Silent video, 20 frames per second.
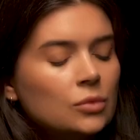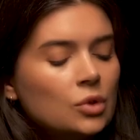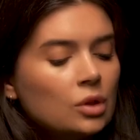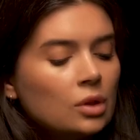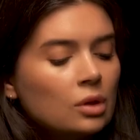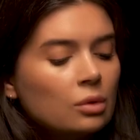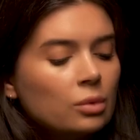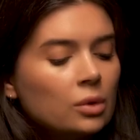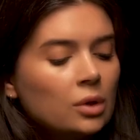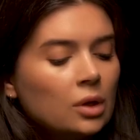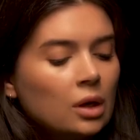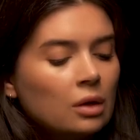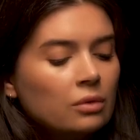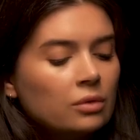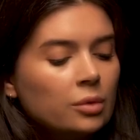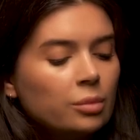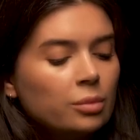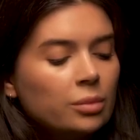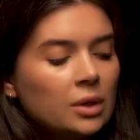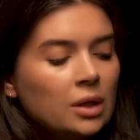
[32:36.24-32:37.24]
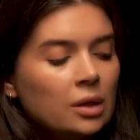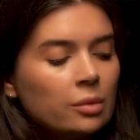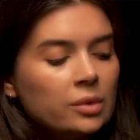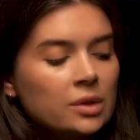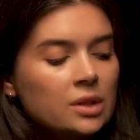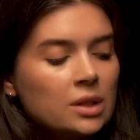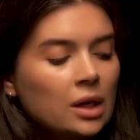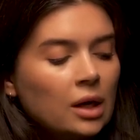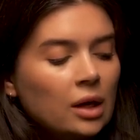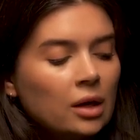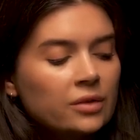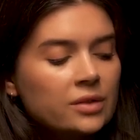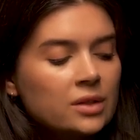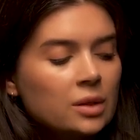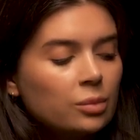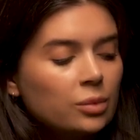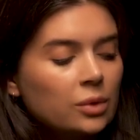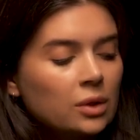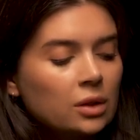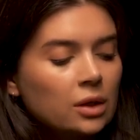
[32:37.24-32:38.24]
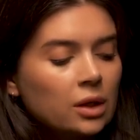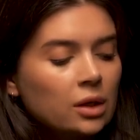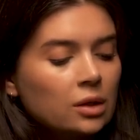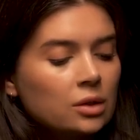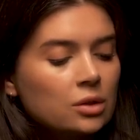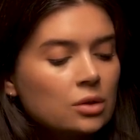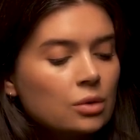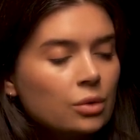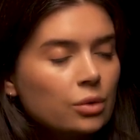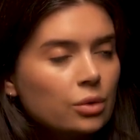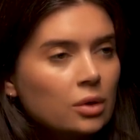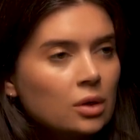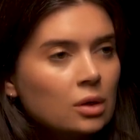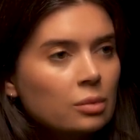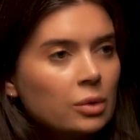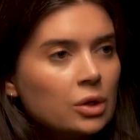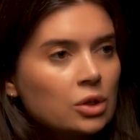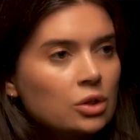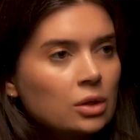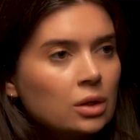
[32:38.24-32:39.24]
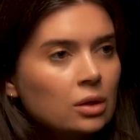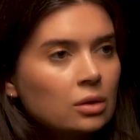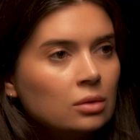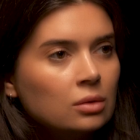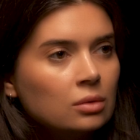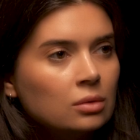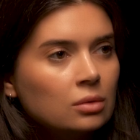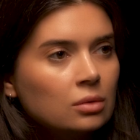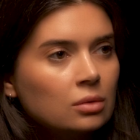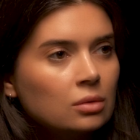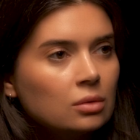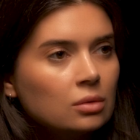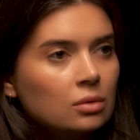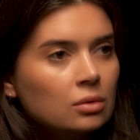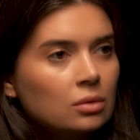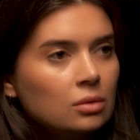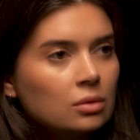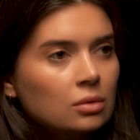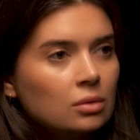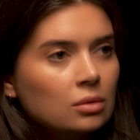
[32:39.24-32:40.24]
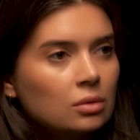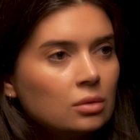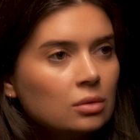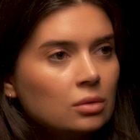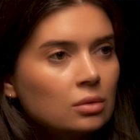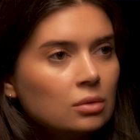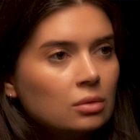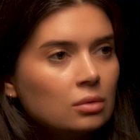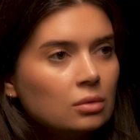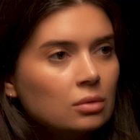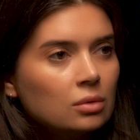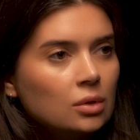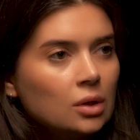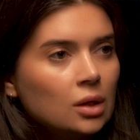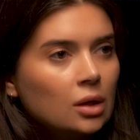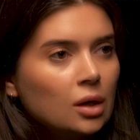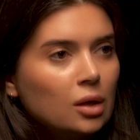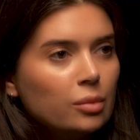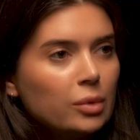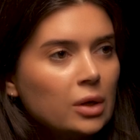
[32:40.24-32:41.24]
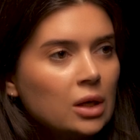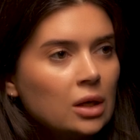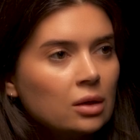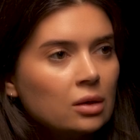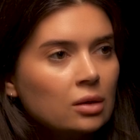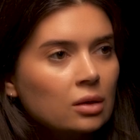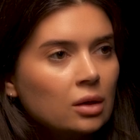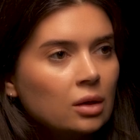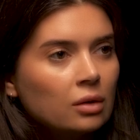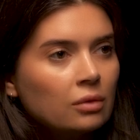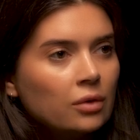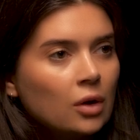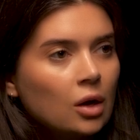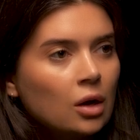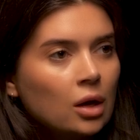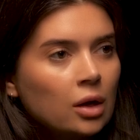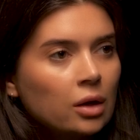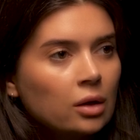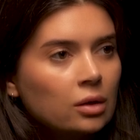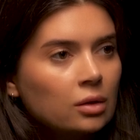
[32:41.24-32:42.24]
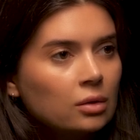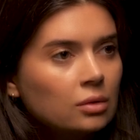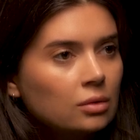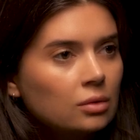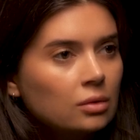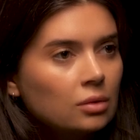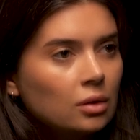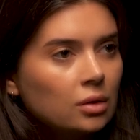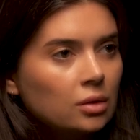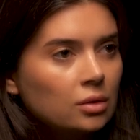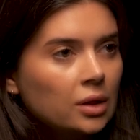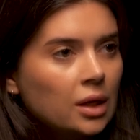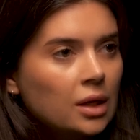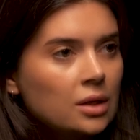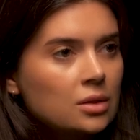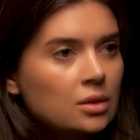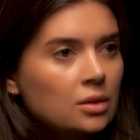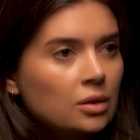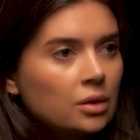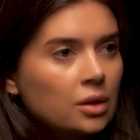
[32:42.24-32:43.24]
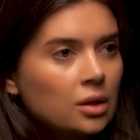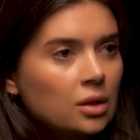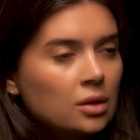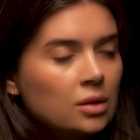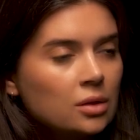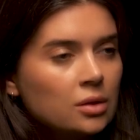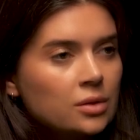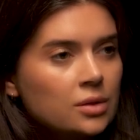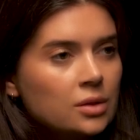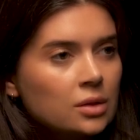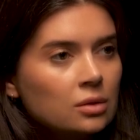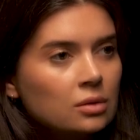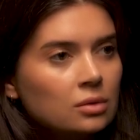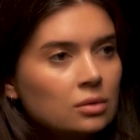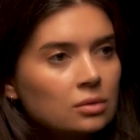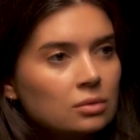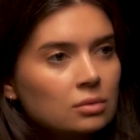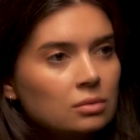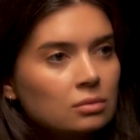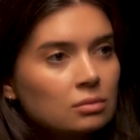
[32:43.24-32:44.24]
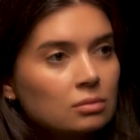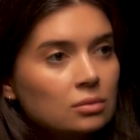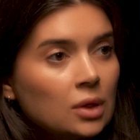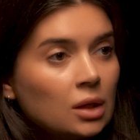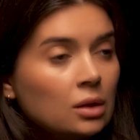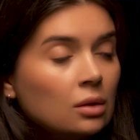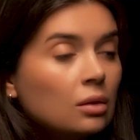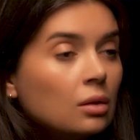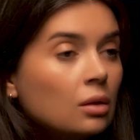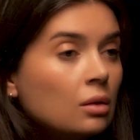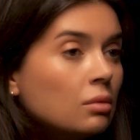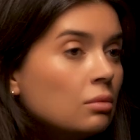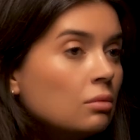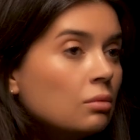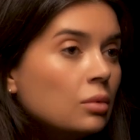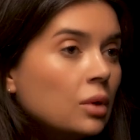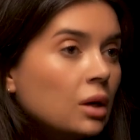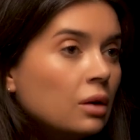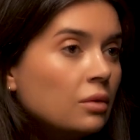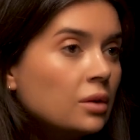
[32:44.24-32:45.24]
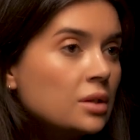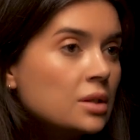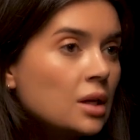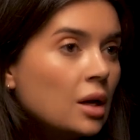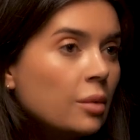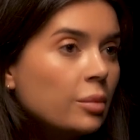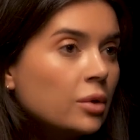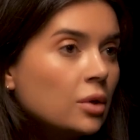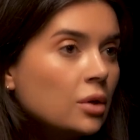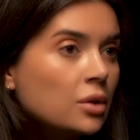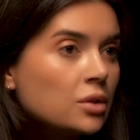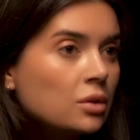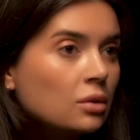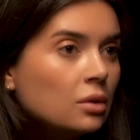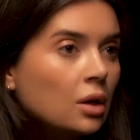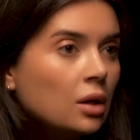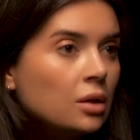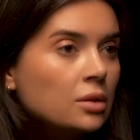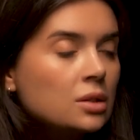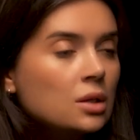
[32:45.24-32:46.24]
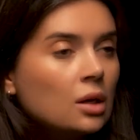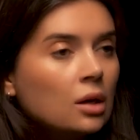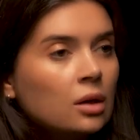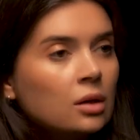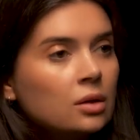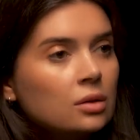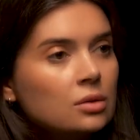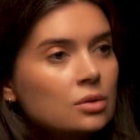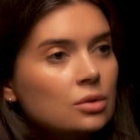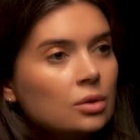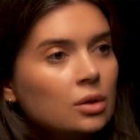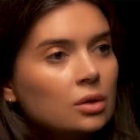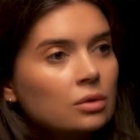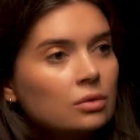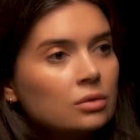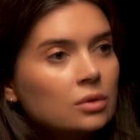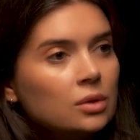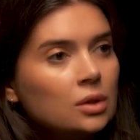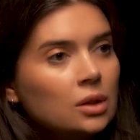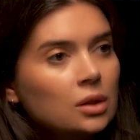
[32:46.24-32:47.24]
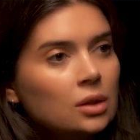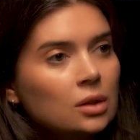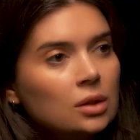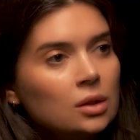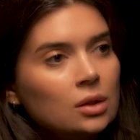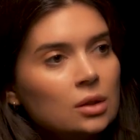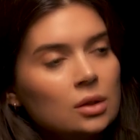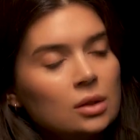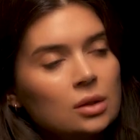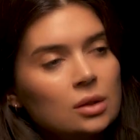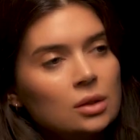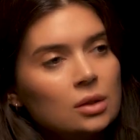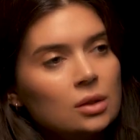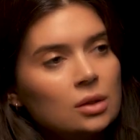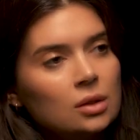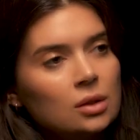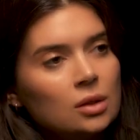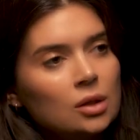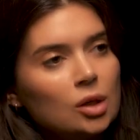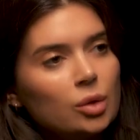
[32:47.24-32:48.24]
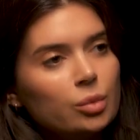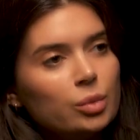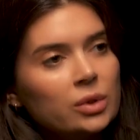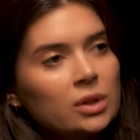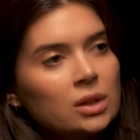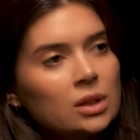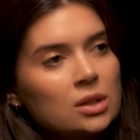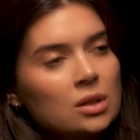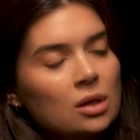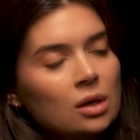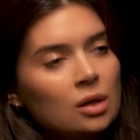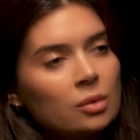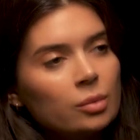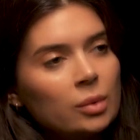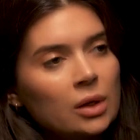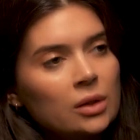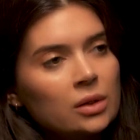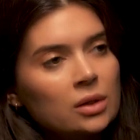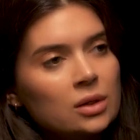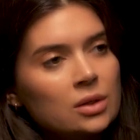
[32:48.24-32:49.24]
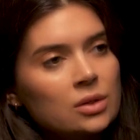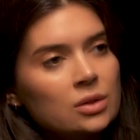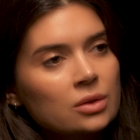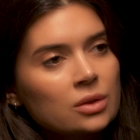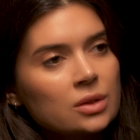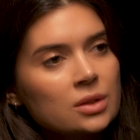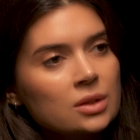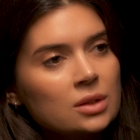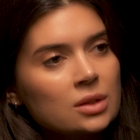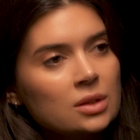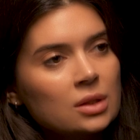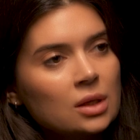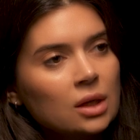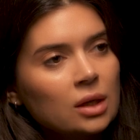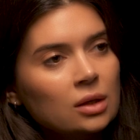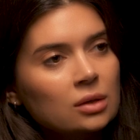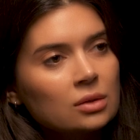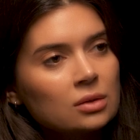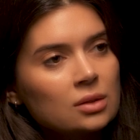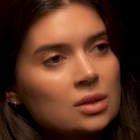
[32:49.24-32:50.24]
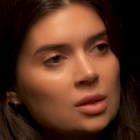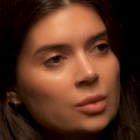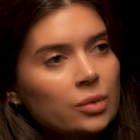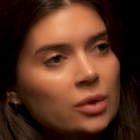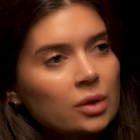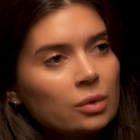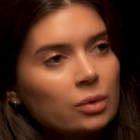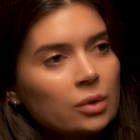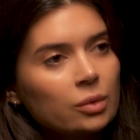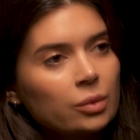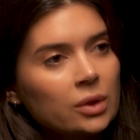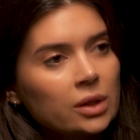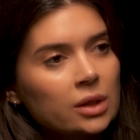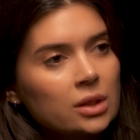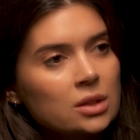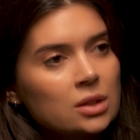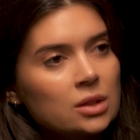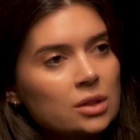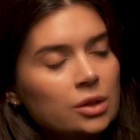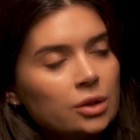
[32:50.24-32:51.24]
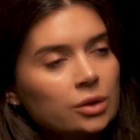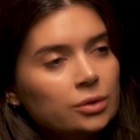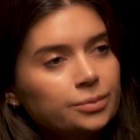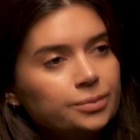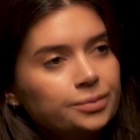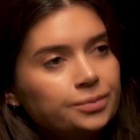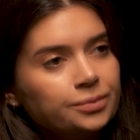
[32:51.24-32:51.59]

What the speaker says: Do you think we'll ever be able to have something like a truth commission in Armenia, kind of audit our last 30 years and whatever has happened also in Artsakh, and sort of openly talk about this, or is this not something we're willing to do?